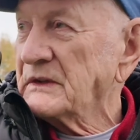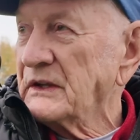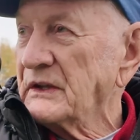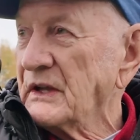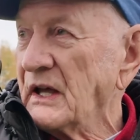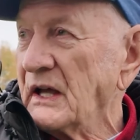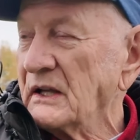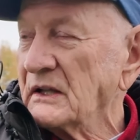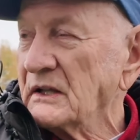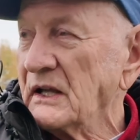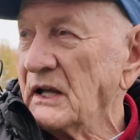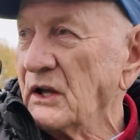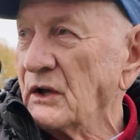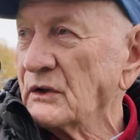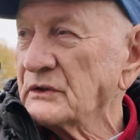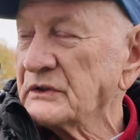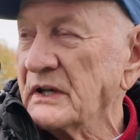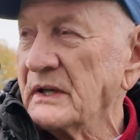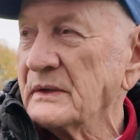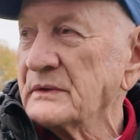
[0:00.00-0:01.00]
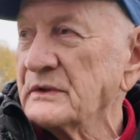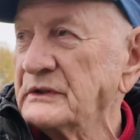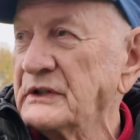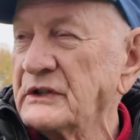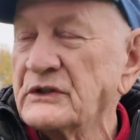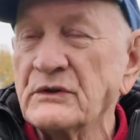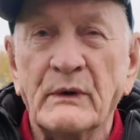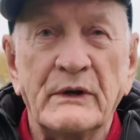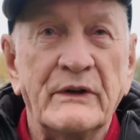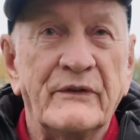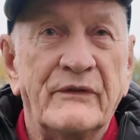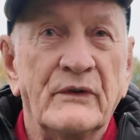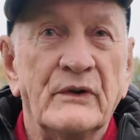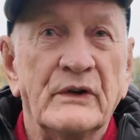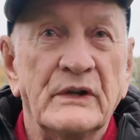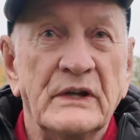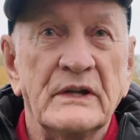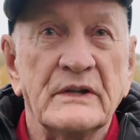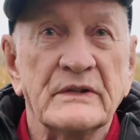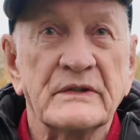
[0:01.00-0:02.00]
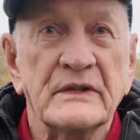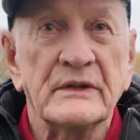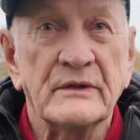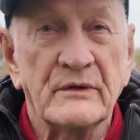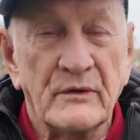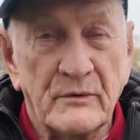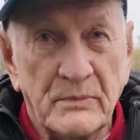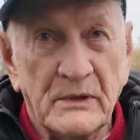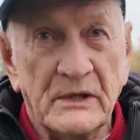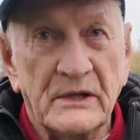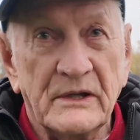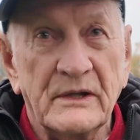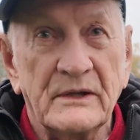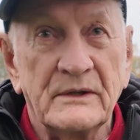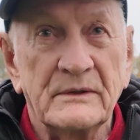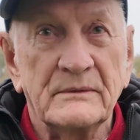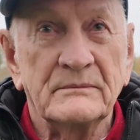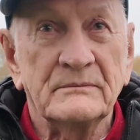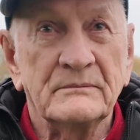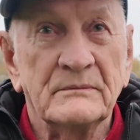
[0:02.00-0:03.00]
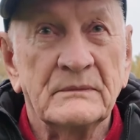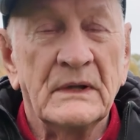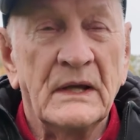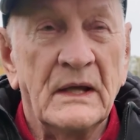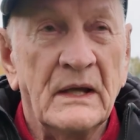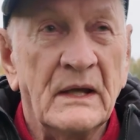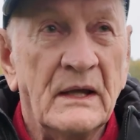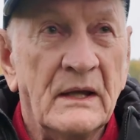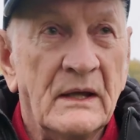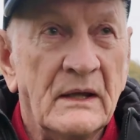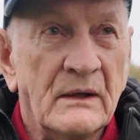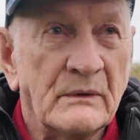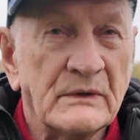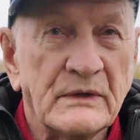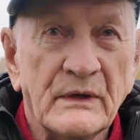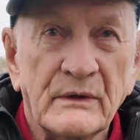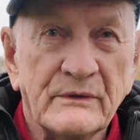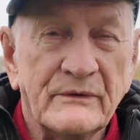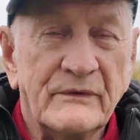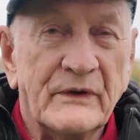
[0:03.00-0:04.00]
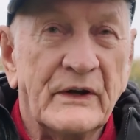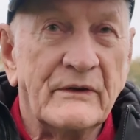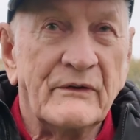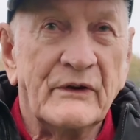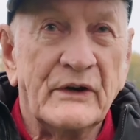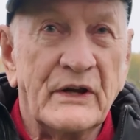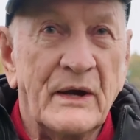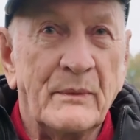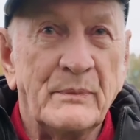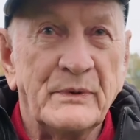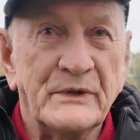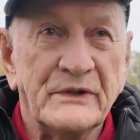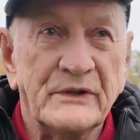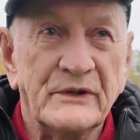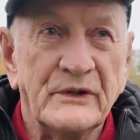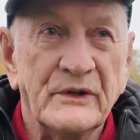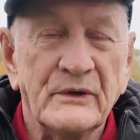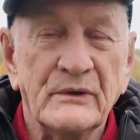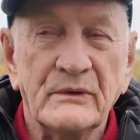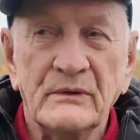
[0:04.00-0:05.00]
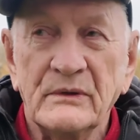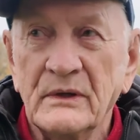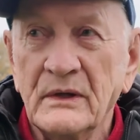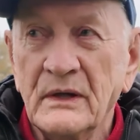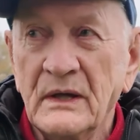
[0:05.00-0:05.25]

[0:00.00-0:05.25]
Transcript: did that a long time. So I did 24 years at the Rugby League, which I was very, very happy to do.